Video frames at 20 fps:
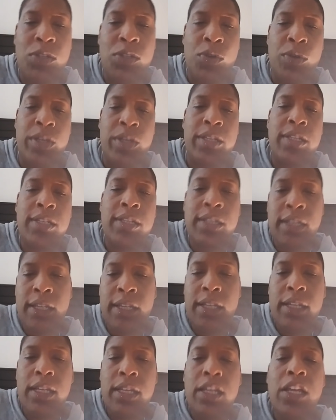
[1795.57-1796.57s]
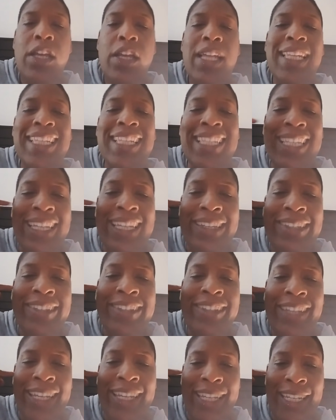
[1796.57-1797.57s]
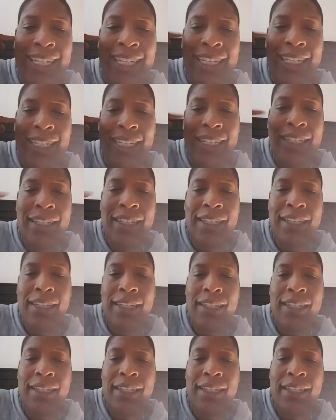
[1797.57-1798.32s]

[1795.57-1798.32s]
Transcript: doing. Listen.